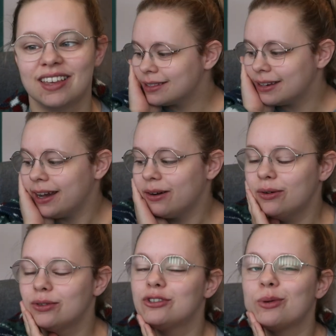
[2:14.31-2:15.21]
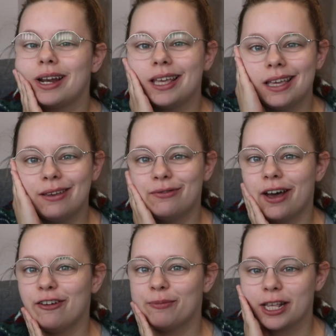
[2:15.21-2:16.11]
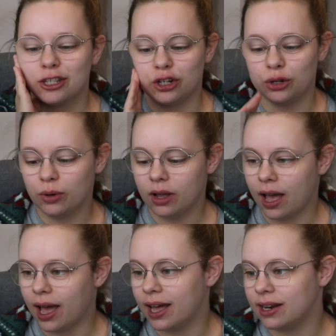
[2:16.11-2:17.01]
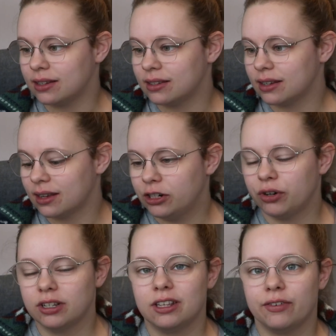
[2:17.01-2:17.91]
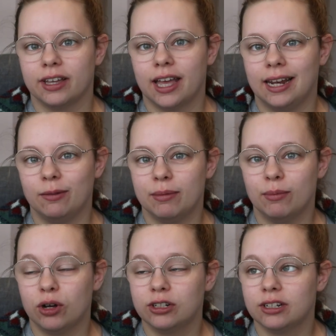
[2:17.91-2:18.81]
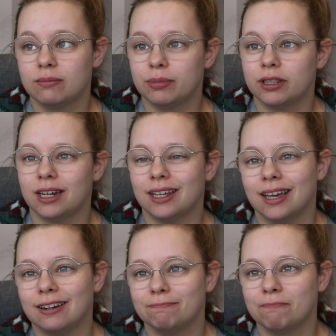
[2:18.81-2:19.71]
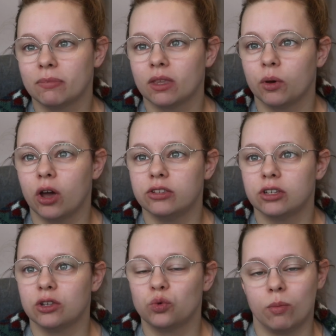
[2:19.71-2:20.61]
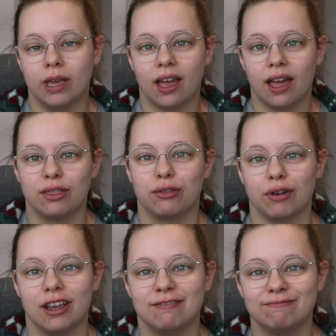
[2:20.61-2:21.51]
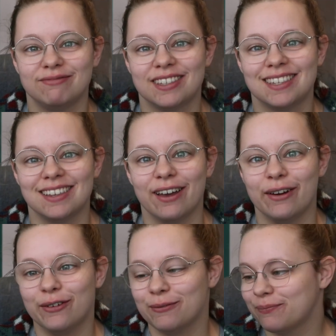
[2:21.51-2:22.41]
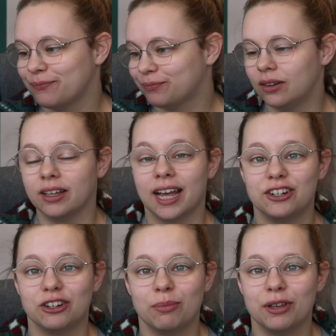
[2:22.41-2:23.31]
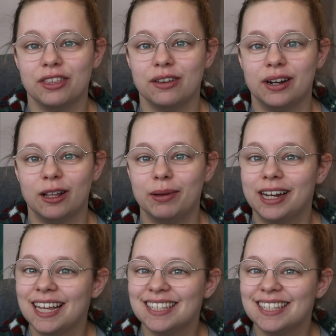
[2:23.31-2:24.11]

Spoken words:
It's now 2:25, and I might try to see if I can get a little bit more done, but then again, we're going to go swimming at 3, so I'll catch up with you a little bit